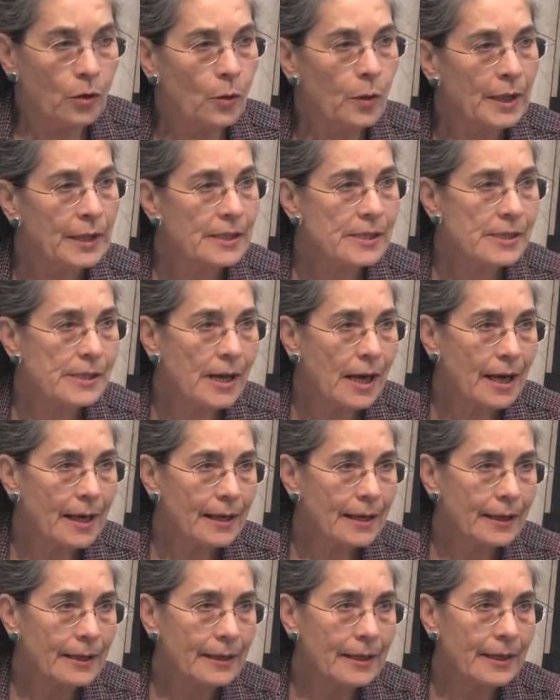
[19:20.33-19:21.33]

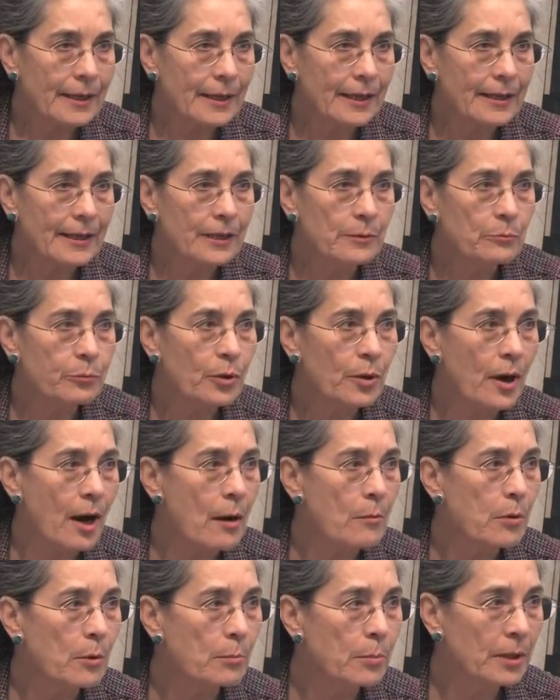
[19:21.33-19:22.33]
Quixotic and
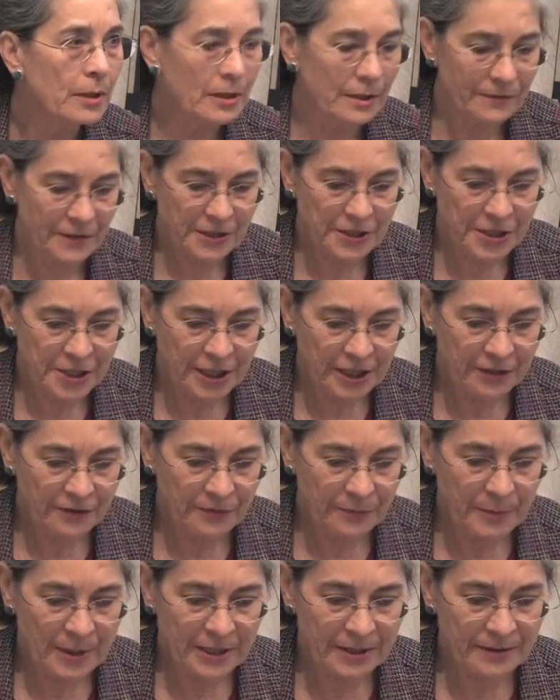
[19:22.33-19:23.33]
improbable of
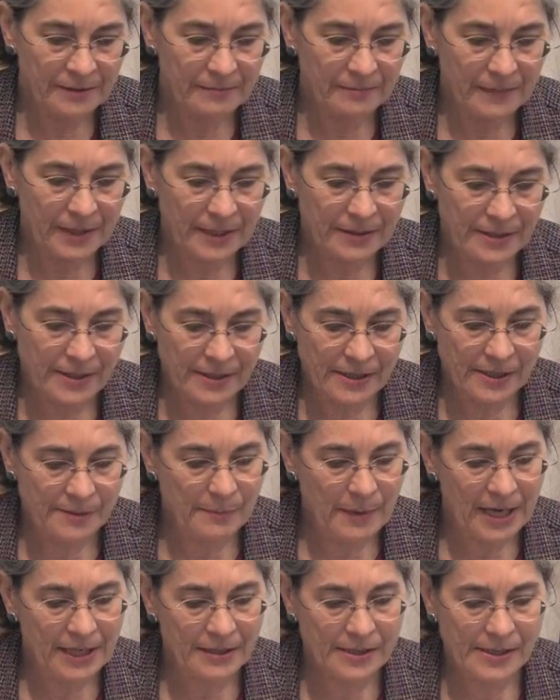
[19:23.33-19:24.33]
achievement as this
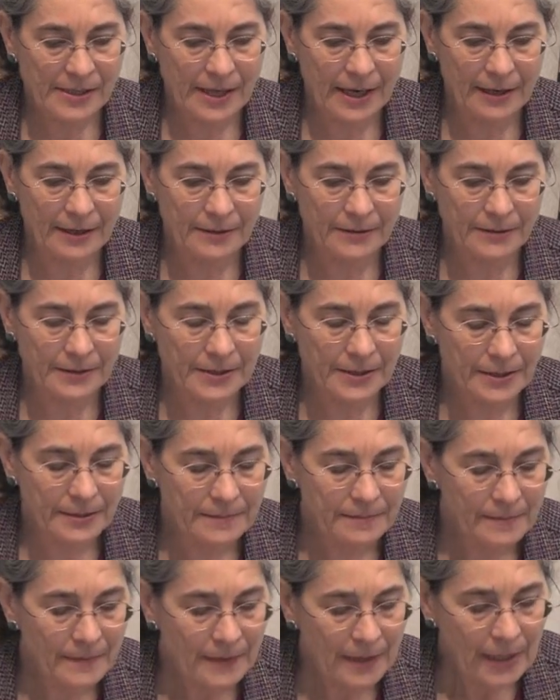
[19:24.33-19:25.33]
may sound,
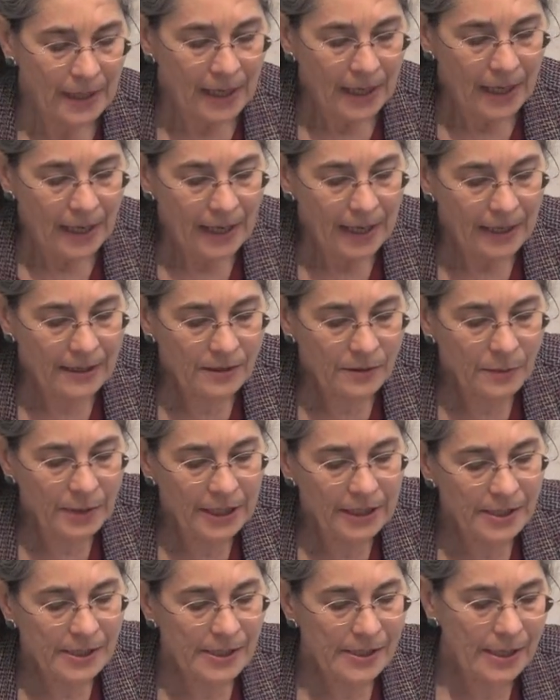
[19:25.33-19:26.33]
as
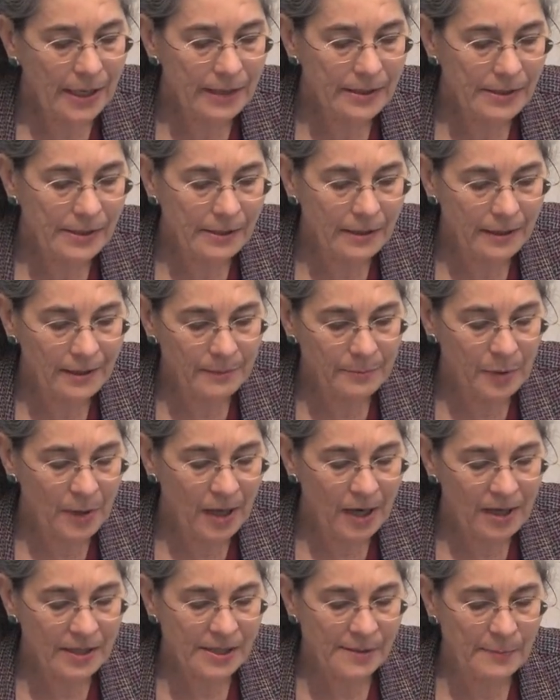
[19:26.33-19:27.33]
we assess our
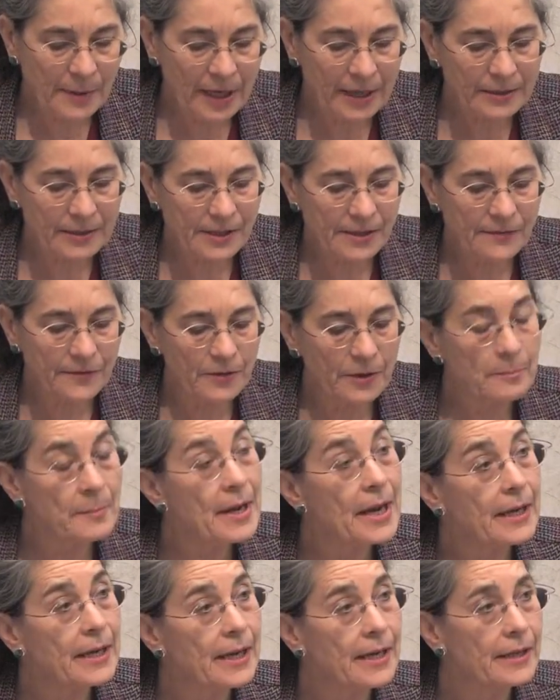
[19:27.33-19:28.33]
prospects for
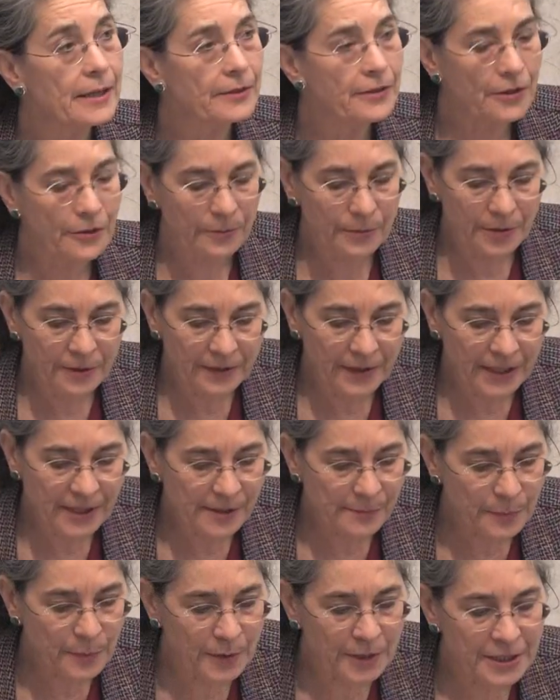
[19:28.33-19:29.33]
making it through
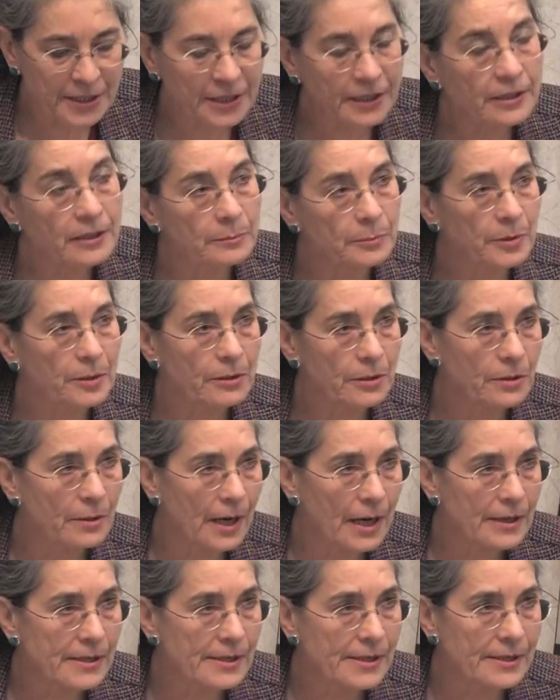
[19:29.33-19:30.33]
these predictable
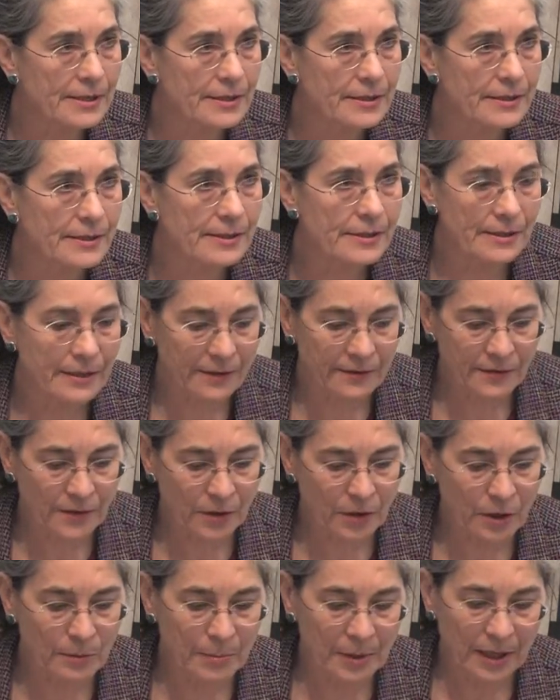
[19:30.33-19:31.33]
crises of
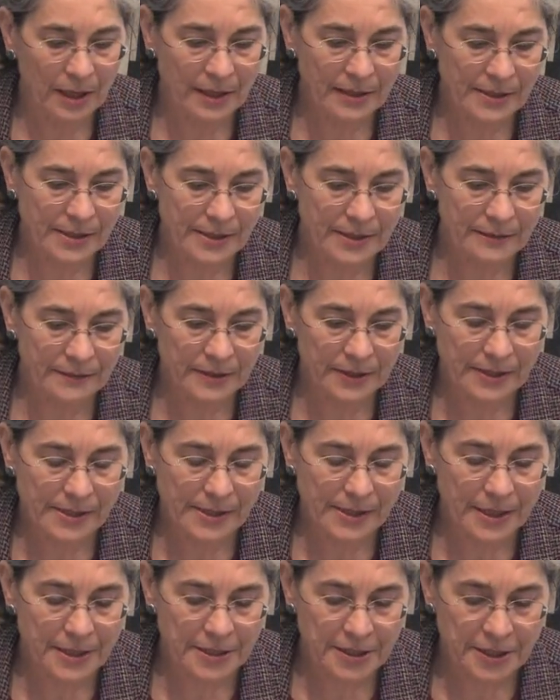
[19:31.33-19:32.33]
globalized
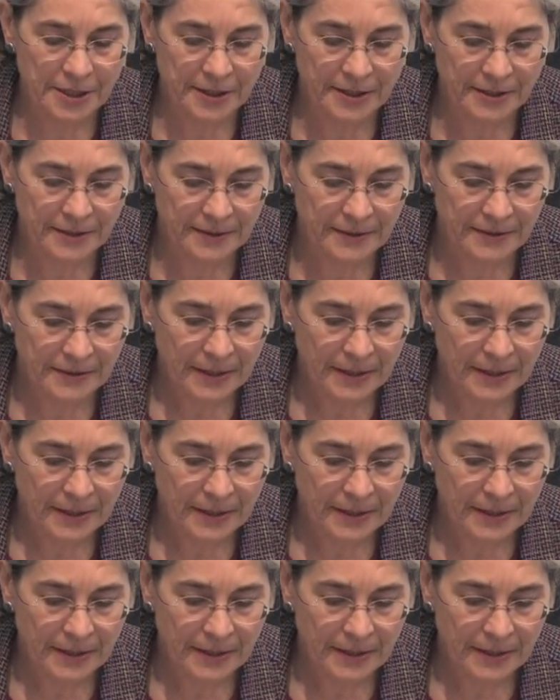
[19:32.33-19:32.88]
civilization,